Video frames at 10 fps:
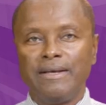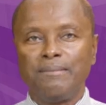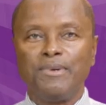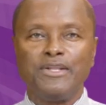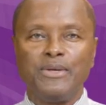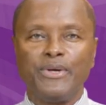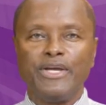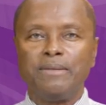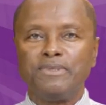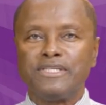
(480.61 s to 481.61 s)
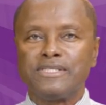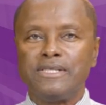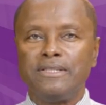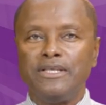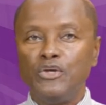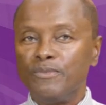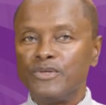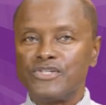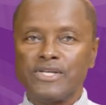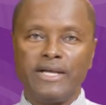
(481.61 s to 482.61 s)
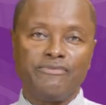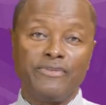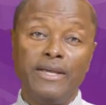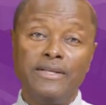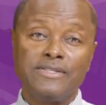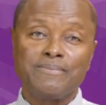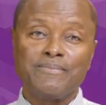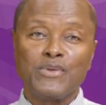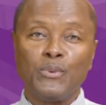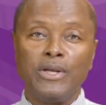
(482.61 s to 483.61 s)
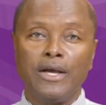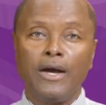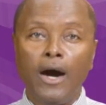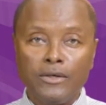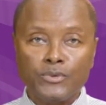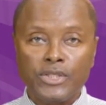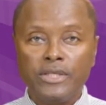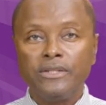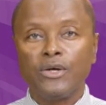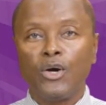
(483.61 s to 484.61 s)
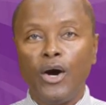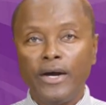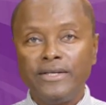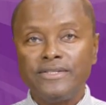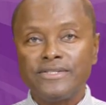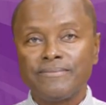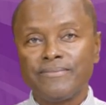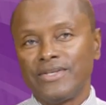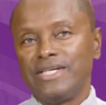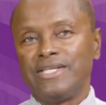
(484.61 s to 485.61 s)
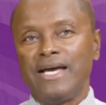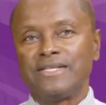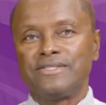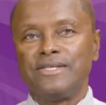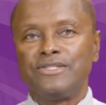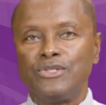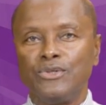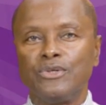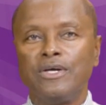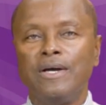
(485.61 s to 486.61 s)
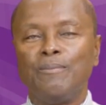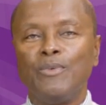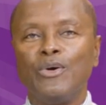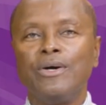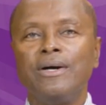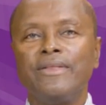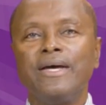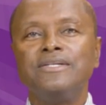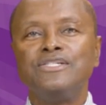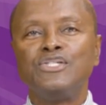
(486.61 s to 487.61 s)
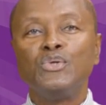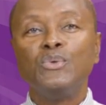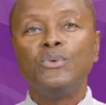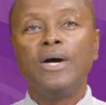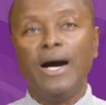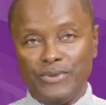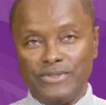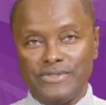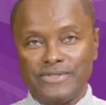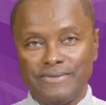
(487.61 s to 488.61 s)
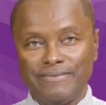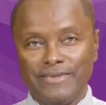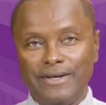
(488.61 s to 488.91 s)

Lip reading: but they were able to see the humorous side of things while counting the coins, a task that took more than 2 hours.